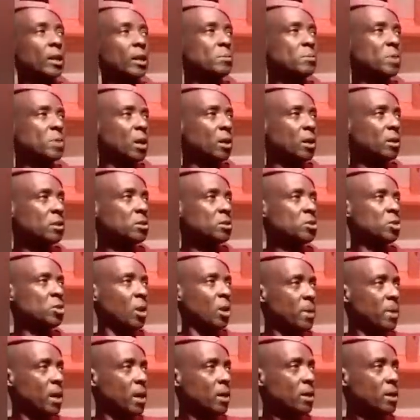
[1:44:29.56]
said,
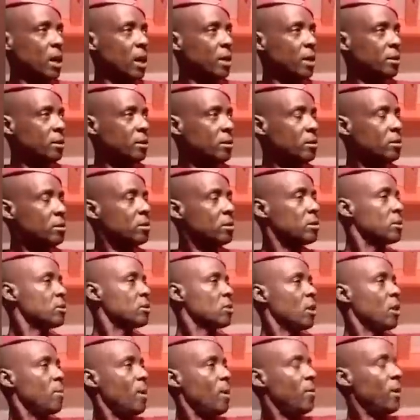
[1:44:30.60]
Jamaican,
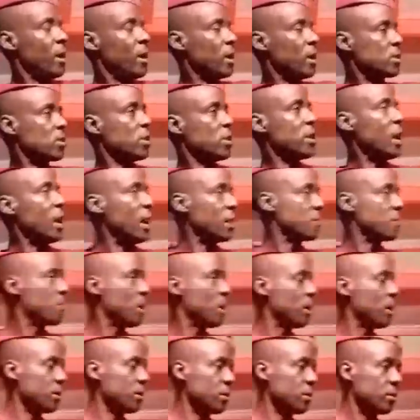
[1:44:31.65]
Come over here, so yard
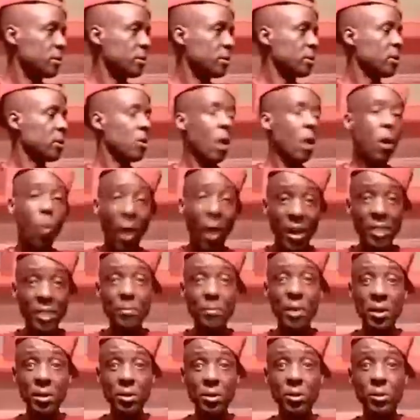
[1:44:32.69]
man. A white
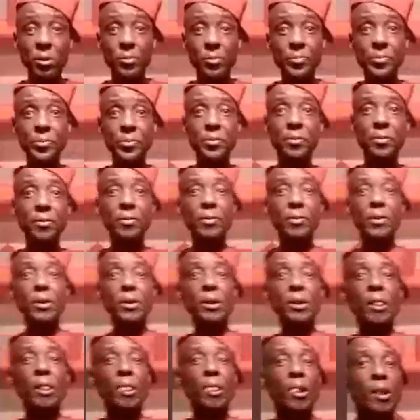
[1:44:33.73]
man, you know.
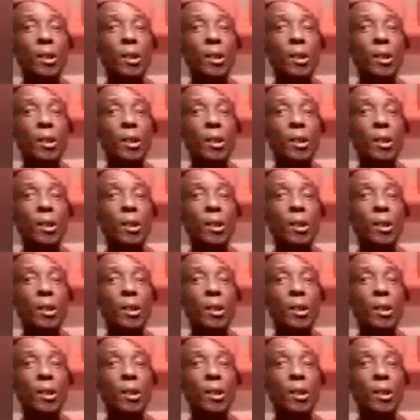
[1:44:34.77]
Yeah.